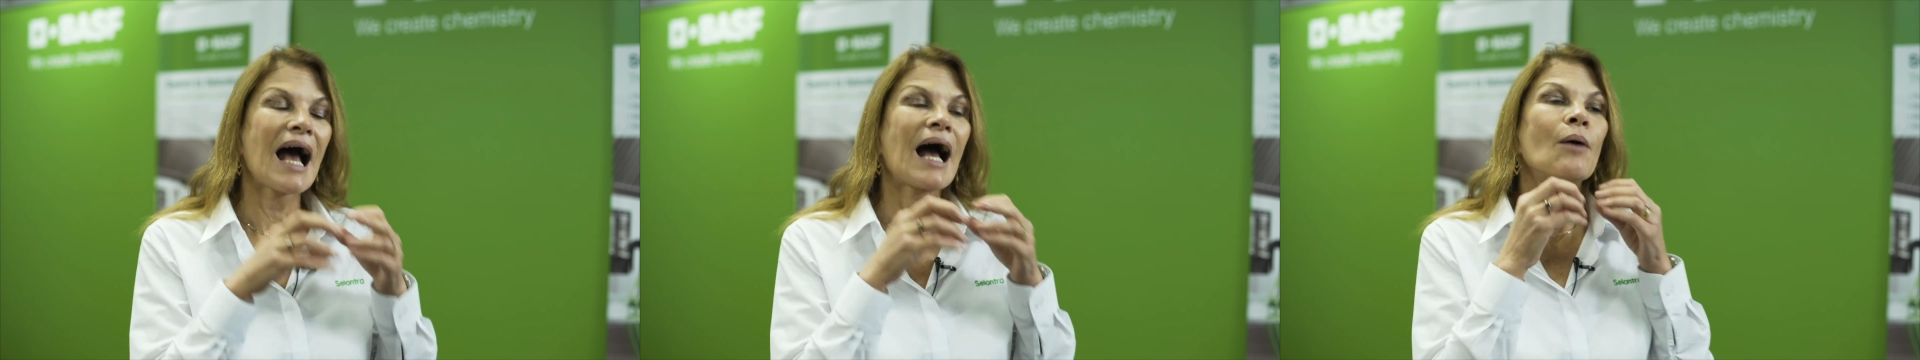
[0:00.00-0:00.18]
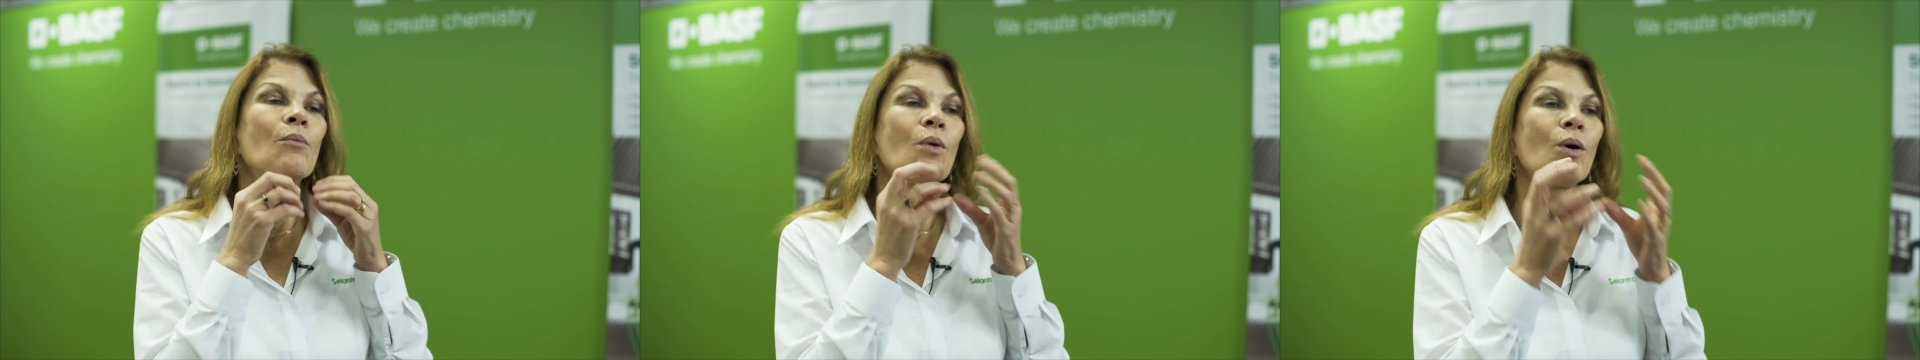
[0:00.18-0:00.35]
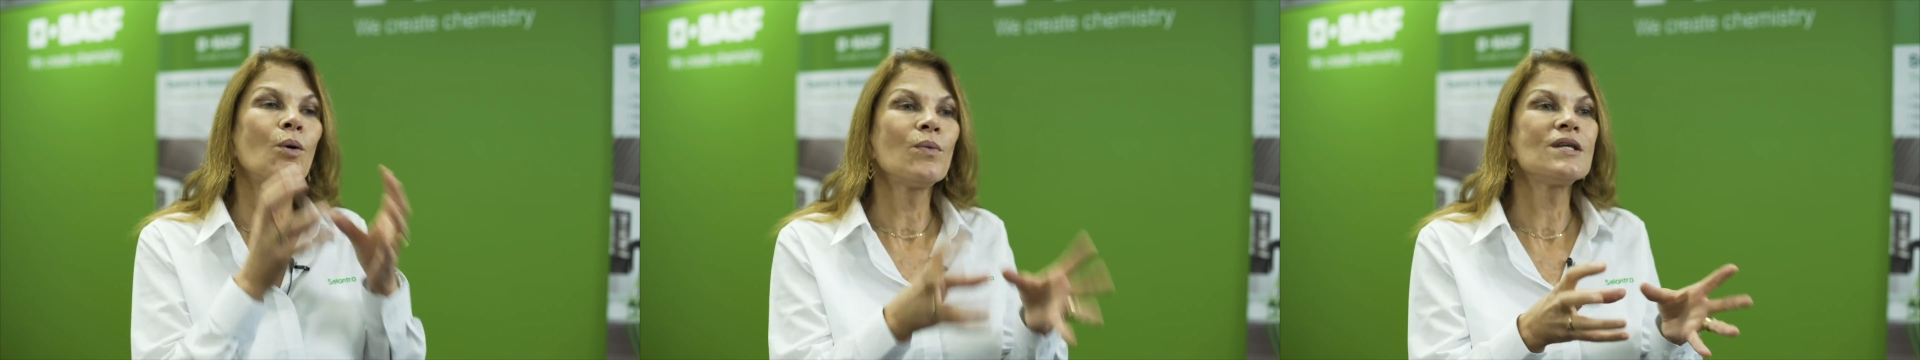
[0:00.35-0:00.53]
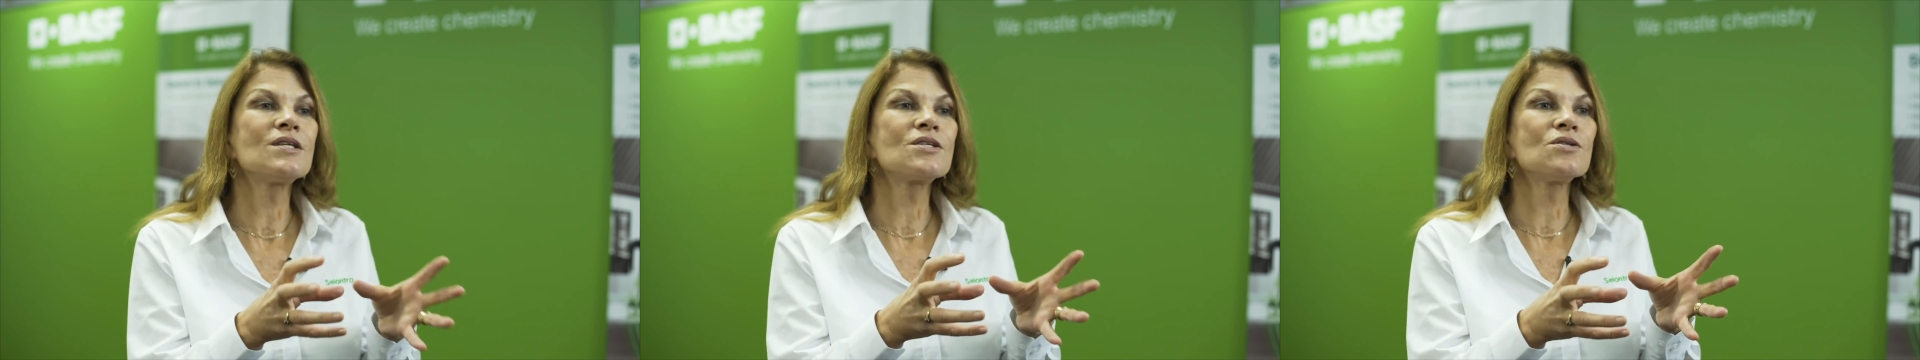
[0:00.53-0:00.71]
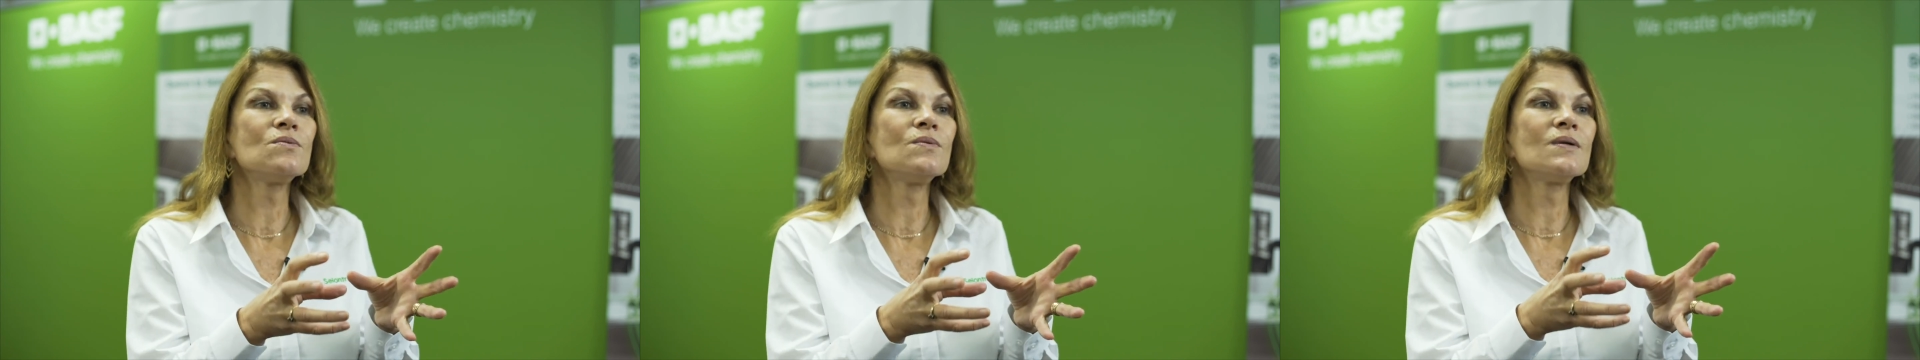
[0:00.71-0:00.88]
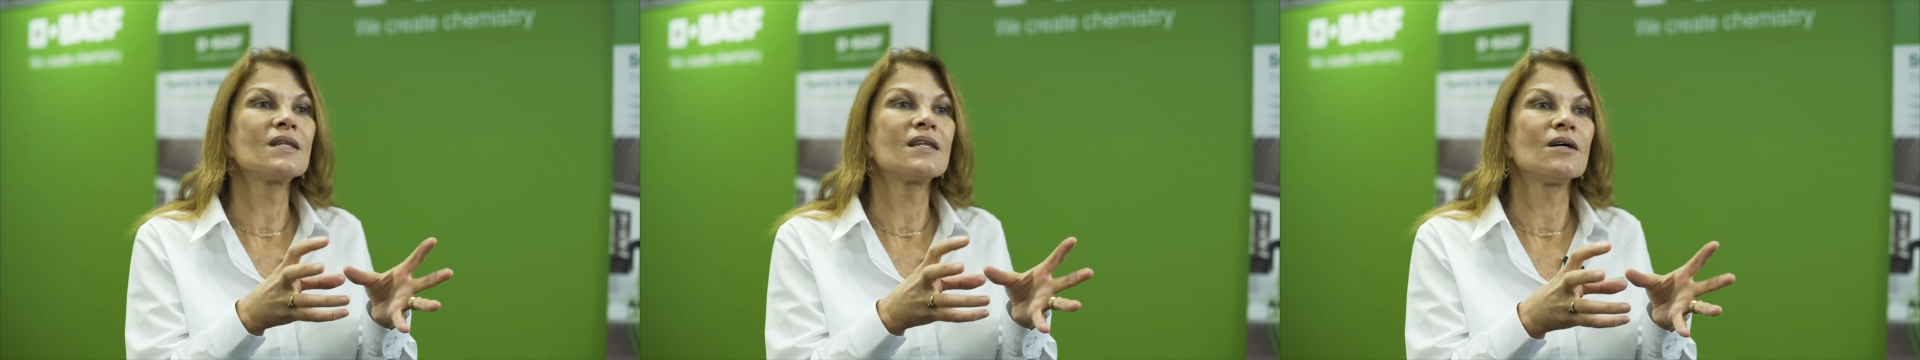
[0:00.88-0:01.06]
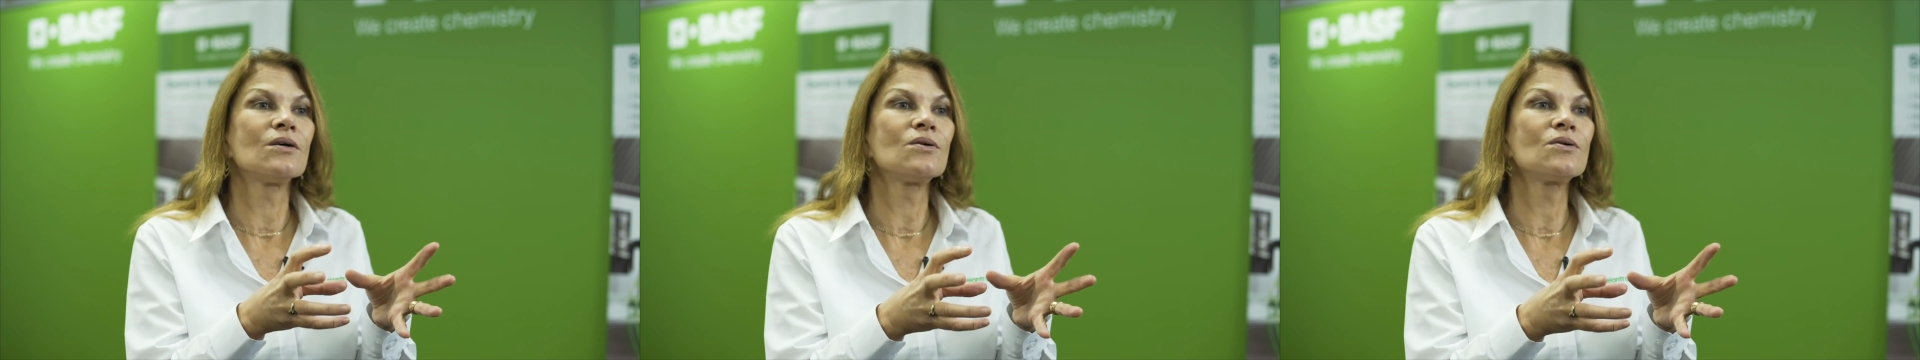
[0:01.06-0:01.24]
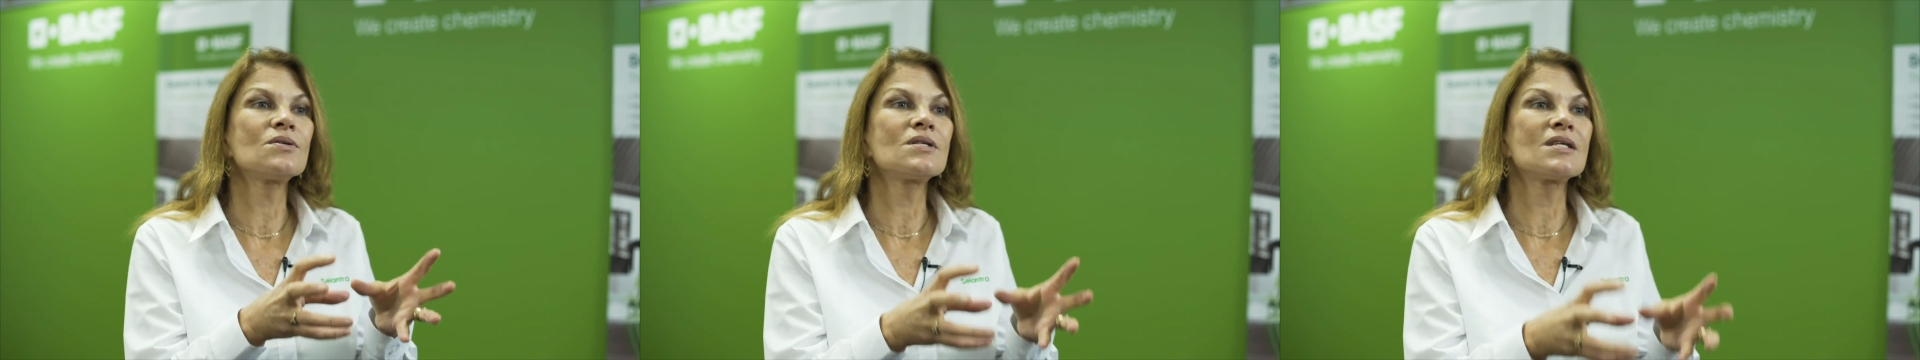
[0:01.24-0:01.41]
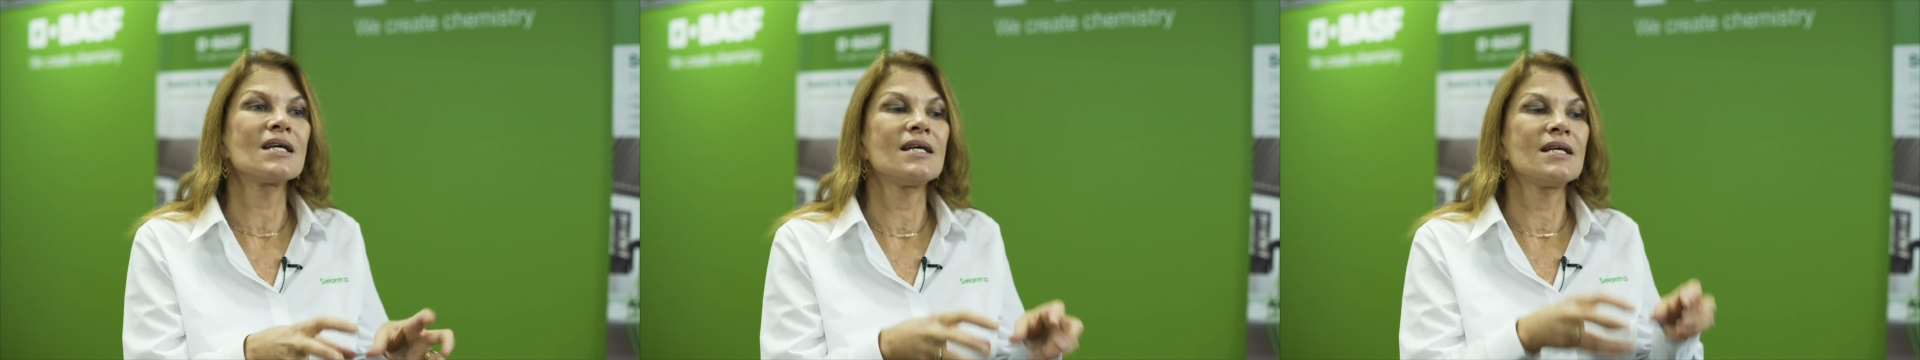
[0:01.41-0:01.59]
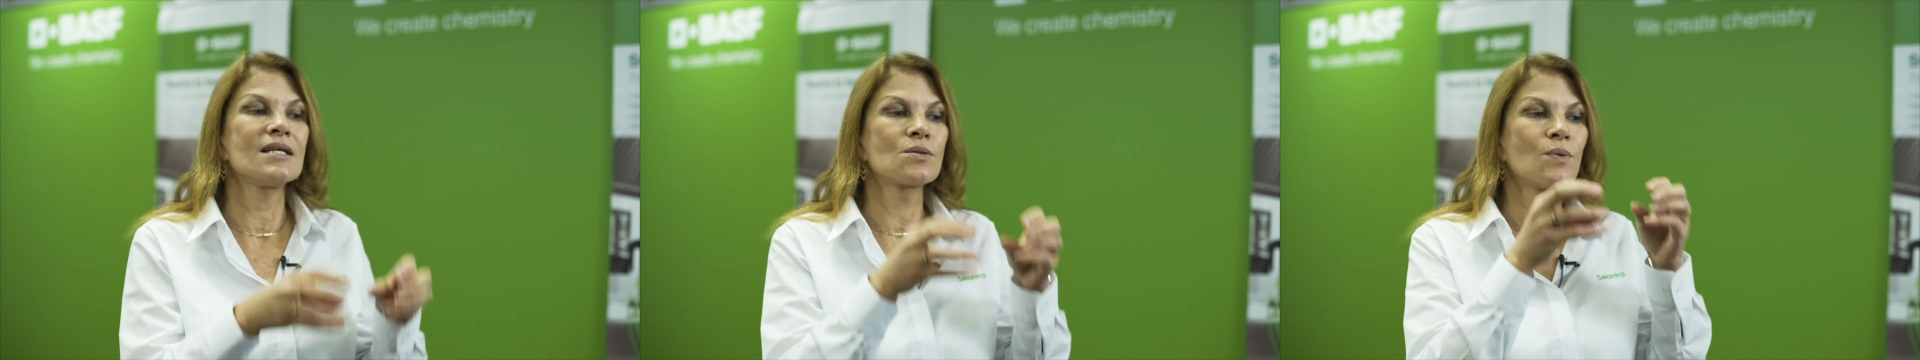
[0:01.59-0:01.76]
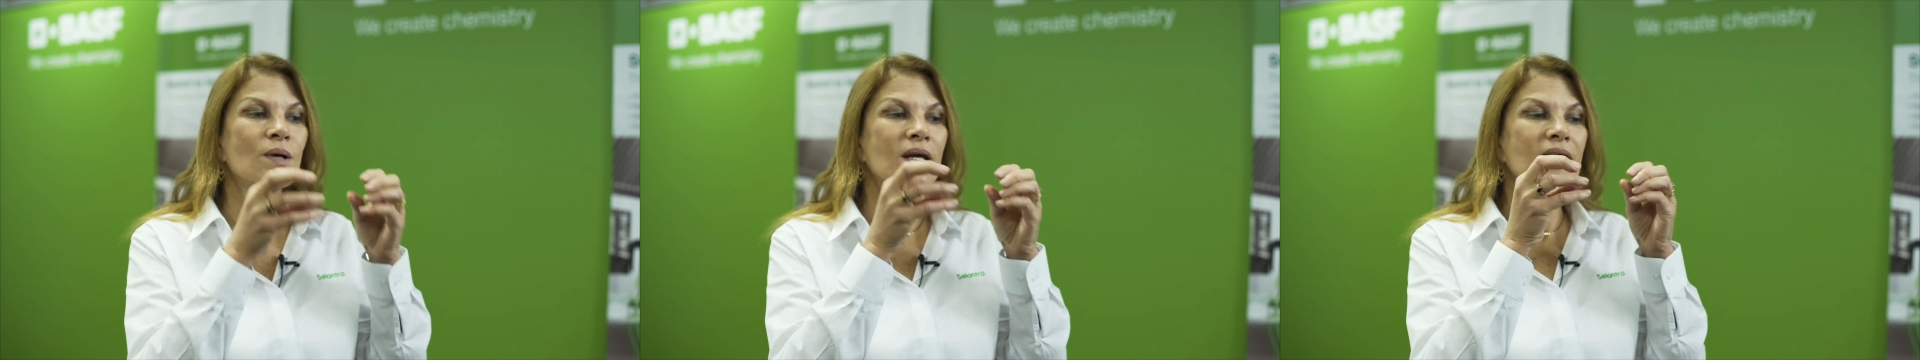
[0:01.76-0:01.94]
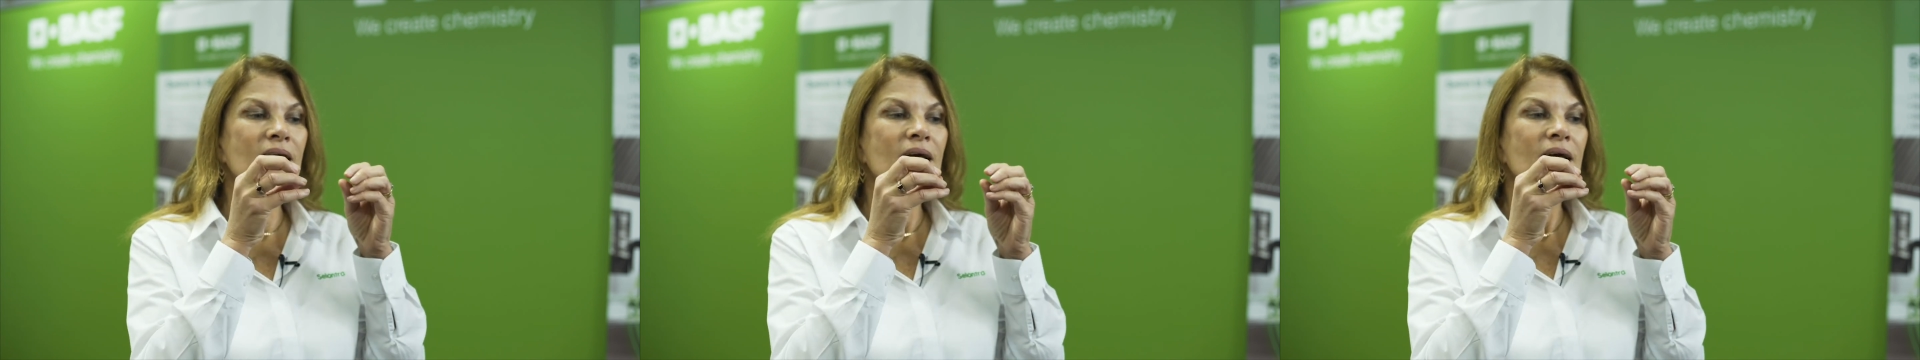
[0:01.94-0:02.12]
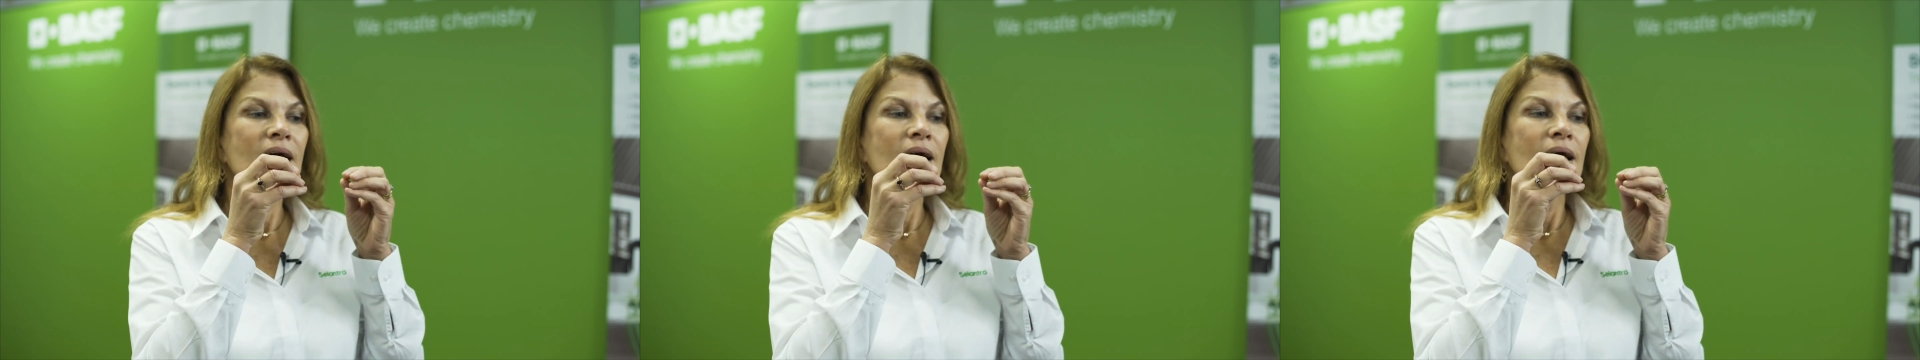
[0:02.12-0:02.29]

And what we do with those is we,